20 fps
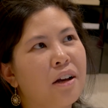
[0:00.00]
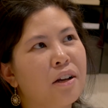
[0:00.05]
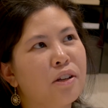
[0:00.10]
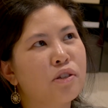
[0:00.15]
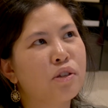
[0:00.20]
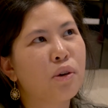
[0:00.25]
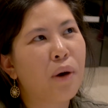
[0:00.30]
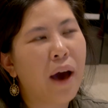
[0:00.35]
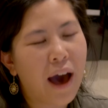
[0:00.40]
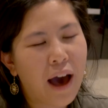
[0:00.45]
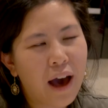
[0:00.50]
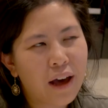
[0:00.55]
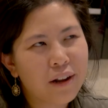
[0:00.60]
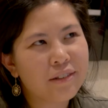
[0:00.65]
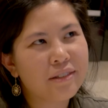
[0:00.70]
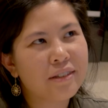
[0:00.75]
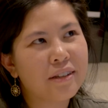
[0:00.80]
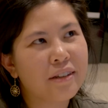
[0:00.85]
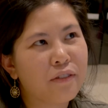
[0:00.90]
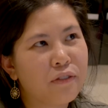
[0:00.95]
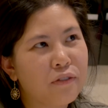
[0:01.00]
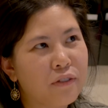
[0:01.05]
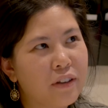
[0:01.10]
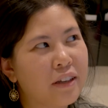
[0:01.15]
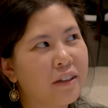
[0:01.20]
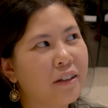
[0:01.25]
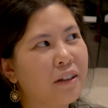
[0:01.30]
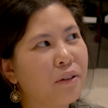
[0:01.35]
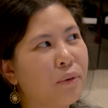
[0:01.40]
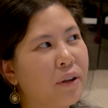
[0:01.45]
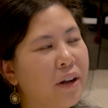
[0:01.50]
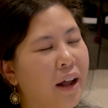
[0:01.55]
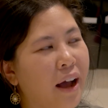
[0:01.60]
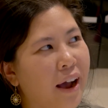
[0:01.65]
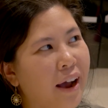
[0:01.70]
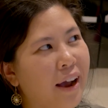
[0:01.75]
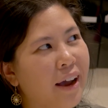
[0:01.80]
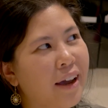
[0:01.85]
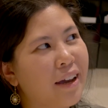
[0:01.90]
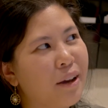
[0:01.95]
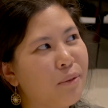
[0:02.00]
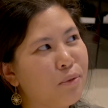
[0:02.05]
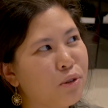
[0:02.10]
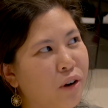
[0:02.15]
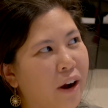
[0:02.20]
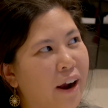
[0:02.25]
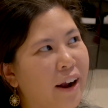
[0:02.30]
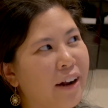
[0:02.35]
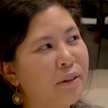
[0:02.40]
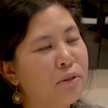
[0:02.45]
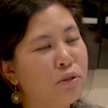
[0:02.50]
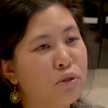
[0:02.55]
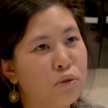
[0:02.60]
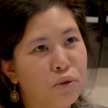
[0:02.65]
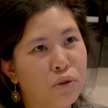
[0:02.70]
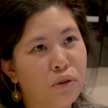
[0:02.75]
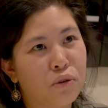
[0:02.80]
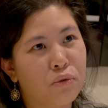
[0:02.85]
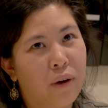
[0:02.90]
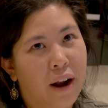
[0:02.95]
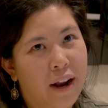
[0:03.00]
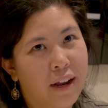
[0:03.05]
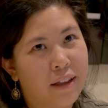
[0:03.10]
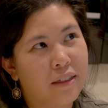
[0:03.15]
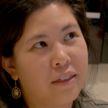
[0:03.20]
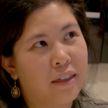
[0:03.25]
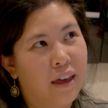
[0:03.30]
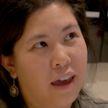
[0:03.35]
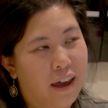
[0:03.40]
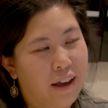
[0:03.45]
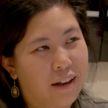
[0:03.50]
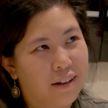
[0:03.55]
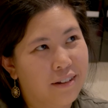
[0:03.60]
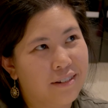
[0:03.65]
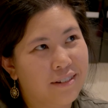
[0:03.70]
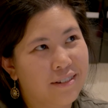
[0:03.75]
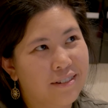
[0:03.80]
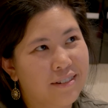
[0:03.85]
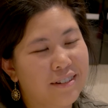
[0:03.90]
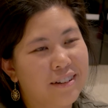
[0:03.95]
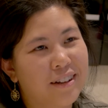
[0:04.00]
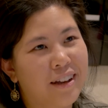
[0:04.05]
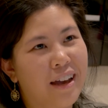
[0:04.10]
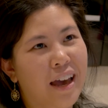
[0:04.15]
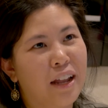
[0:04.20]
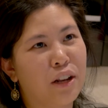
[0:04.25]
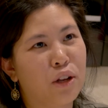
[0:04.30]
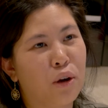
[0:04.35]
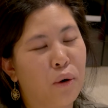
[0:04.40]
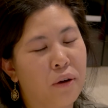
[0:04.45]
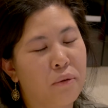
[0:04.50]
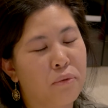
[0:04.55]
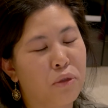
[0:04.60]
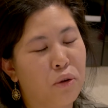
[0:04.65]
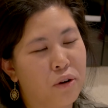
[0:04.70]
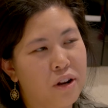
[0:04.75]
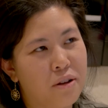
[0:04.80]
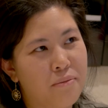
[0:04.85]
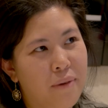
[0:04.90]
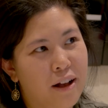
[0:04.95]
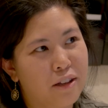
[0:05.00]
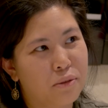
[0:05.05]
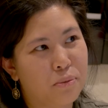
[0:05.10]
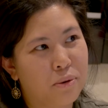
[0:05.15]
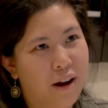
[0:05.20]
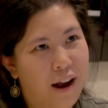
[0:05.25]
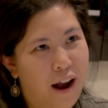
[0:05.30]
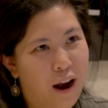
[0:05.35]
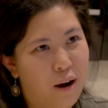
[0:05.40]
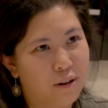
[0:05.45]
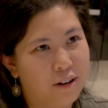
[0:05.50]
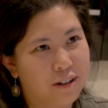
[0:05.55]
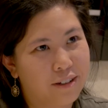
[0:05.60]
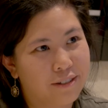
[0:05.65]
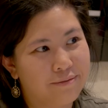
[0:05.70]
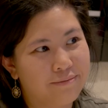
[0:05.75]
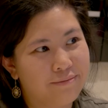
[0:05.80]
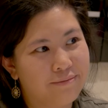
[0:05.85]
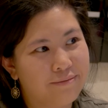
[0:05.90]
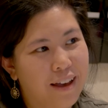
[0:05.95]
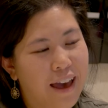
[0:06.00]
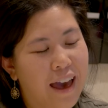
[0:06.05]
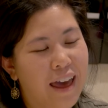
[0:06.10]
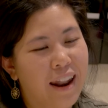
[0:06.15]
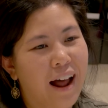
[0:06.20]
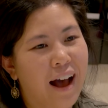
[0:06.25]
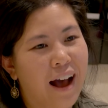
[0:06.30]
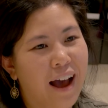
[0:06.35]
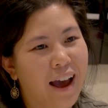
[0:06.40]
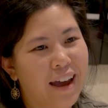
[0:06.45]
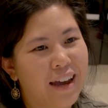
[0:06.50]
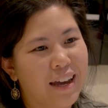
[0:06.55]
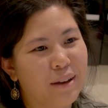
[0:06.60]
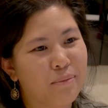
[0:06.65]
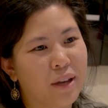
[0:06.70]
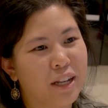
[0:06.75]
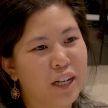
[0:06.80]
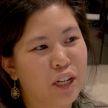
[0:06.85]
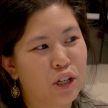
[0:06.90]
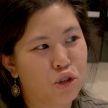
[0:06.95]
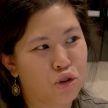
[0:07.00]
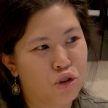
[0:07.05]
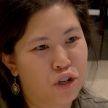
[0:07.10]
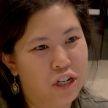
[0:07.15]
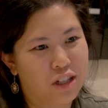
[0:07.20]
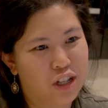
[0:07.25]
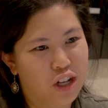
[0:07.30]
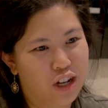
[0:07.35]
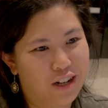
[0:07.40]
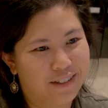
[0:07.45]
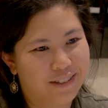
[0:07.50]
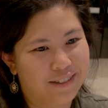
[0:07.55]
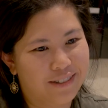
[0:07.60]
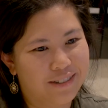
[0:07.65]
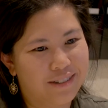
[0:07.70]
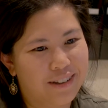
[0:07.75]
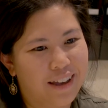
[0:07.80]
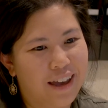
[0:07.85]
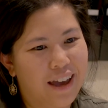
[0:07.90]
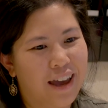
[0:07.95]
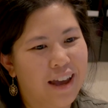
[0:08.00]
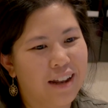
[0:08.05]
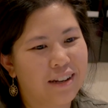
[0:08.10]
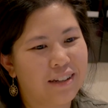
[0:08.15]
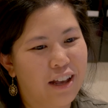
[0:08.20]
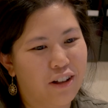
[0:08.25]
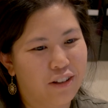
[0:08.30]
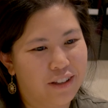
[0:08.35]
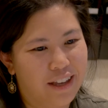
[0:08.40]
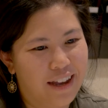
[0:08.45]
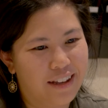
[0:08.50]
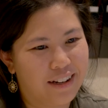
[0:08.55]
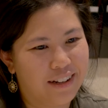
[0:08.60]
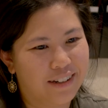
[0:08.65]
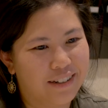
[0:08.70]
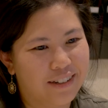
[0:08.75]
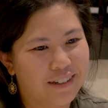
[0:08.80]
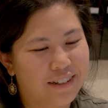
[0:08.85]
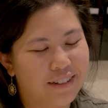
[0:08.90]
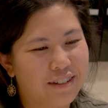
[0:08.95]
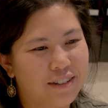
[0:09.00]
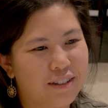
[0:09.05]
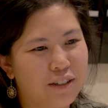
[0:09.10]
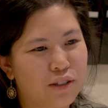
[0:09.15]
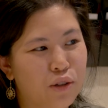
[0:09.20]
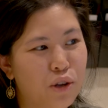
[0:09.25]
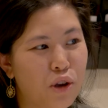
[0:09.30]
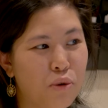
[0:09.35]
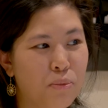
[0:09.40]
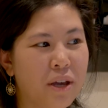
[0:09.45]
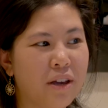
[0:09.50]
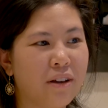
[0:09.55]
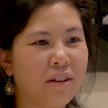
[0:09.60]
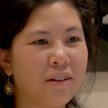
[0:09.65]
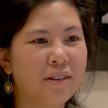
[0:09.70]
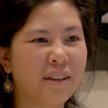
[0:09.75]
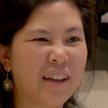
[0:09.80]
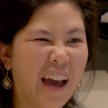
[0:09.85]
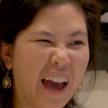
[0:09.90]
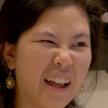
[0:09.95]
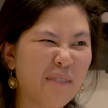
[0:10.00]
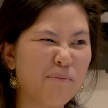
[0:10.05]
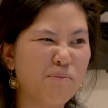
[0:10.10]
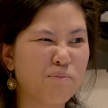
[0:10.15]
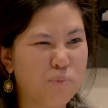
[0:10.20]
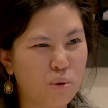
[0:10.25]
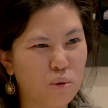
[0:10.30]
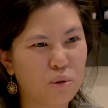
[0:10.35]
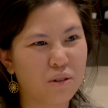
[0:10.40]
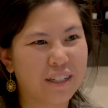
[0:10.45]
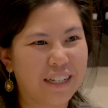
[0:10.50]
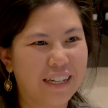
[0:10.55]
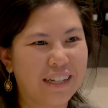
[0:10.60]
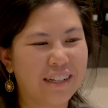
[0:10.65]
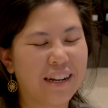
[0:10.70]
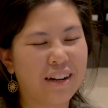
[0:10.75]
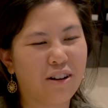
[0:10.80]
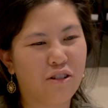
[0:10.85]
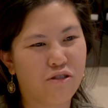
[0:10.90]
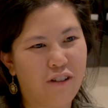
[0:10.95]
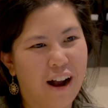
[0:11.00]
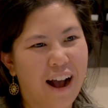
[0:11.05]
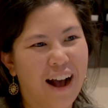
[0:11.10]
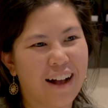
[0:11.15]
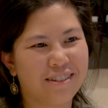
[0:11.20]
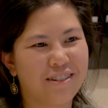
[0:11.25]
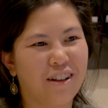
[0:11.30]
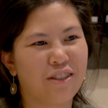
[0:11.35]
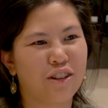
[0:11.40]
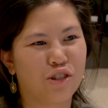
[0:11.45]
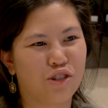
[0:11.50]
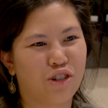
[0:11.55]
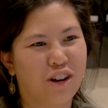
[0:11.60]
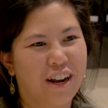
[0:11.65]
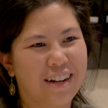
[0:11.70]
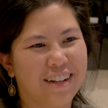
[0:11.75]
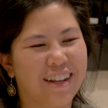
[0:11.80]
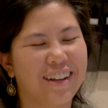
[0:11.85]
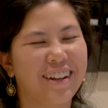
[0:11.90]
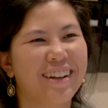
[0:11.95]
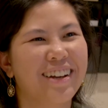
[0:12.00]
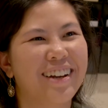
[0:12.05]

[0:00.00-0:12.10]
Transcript: So how does it feel when I am trying to do the right thing and going 30 miles per hour and I am getting dirty looks and tailgated? So you're being kind of bullied and harassed on the street,